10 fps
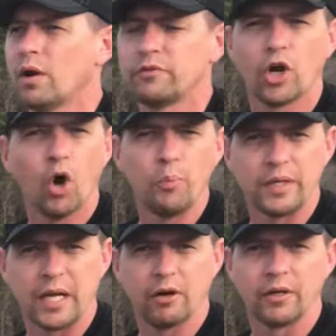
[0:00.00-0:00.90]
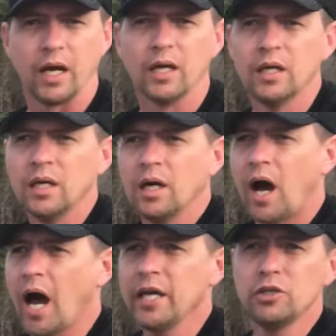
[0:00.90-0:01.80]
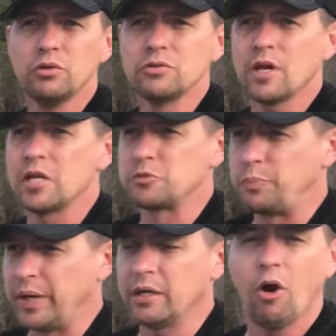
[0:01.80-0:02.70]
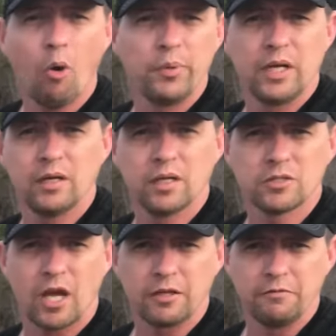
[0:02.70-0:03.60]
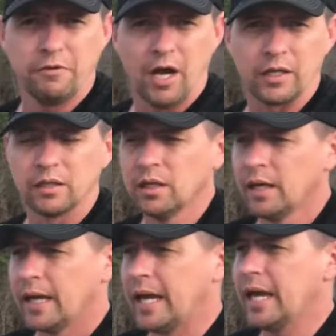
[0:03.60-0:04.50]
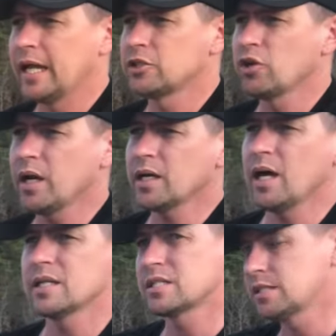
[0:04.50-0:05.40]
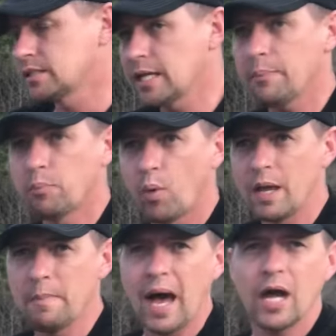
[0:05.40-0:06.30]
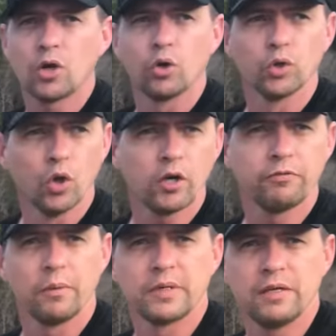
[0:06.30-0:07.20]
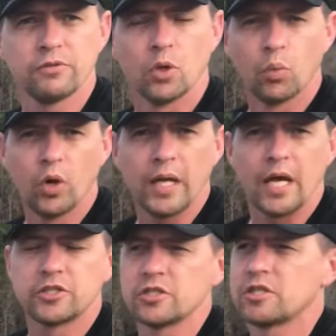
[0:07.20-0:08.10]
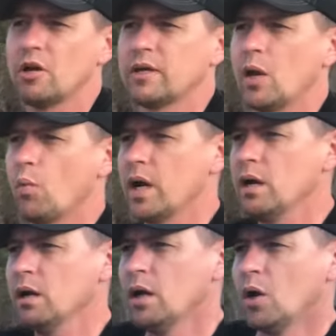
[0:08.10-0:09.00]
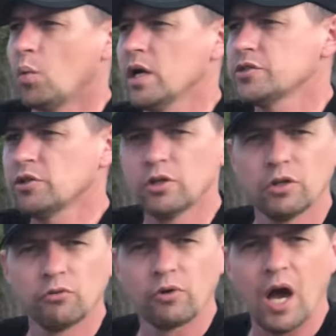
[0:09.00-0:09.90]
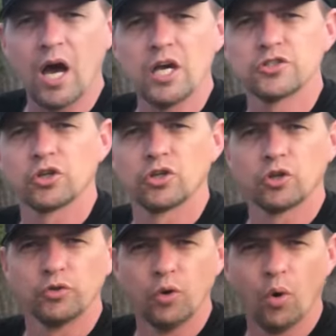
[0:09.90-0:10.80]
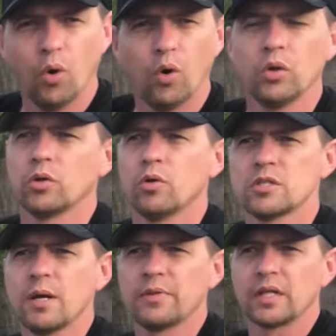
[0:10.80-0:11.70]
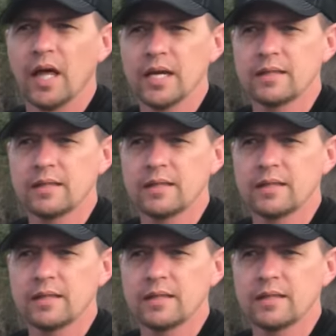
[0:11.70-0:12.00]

of your open area. I use as big an open area as I can find. And I try to kind of step way back or look from even the wood edge and say, okay, where's there a little rise or a little knoll or something like